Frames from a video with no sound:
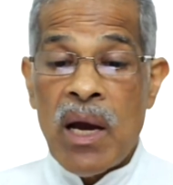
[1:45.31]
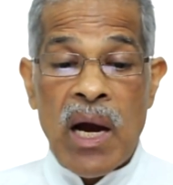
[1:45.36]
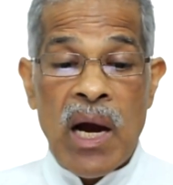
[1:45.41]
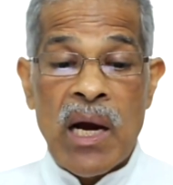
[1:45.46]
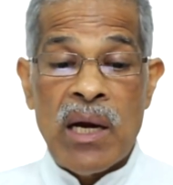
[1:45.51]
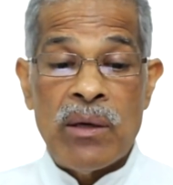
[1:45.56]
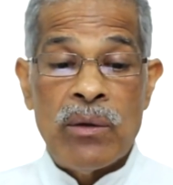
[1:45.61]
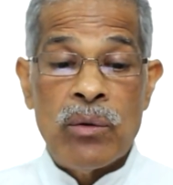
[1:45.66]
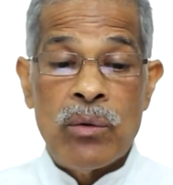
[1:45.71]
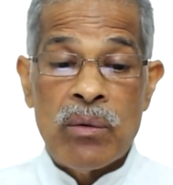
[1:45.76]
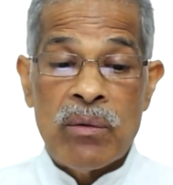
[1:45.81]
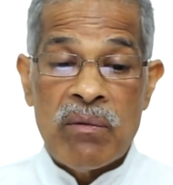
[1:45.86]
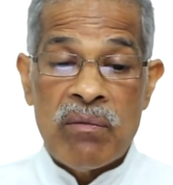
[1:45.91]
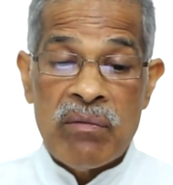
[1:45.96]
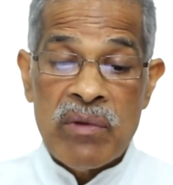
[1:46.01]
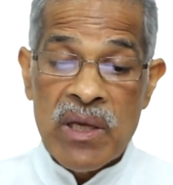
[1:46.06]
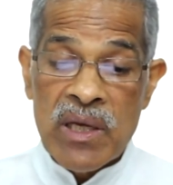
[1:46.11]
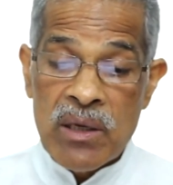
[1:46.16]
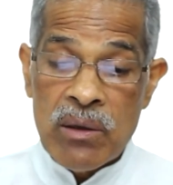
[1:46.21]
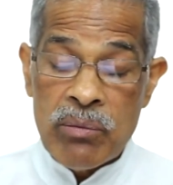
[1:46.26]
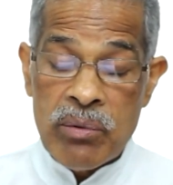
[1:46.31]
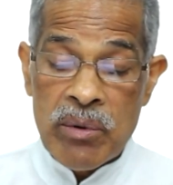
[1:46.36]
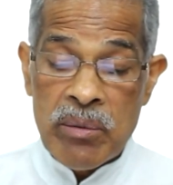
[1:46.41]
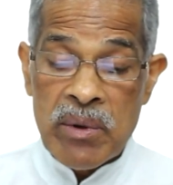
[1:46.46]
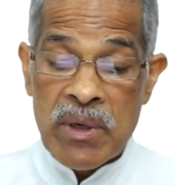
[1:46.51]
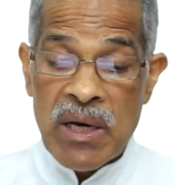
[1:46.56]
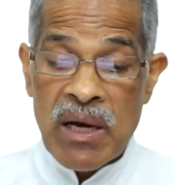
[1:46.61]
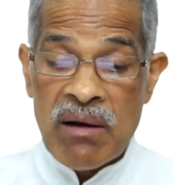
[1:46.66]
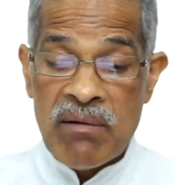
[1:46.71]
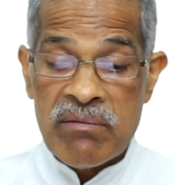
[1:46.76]
I don't think we
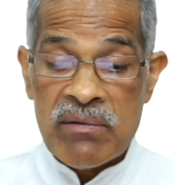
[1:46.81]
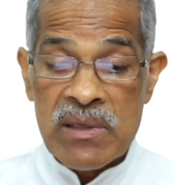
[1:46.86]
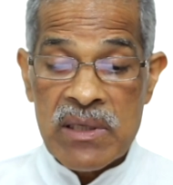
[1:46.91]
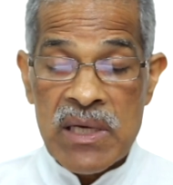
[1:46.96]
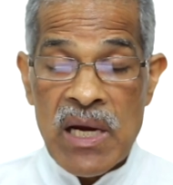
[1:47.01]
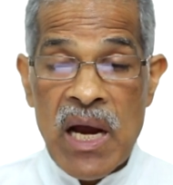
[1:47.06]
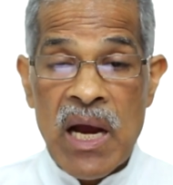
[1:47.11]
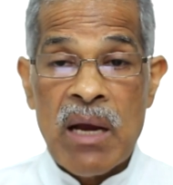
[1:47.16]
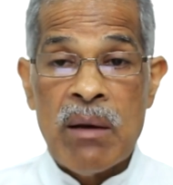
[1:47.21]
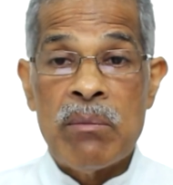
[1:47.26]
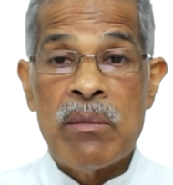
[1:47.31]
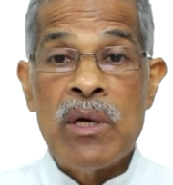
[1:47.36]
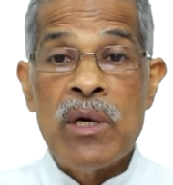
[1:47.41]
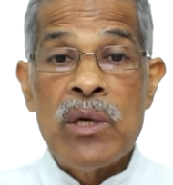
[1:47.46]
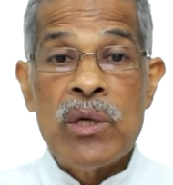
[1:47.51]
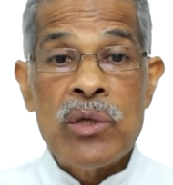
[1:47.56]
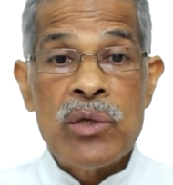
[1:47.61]
will have time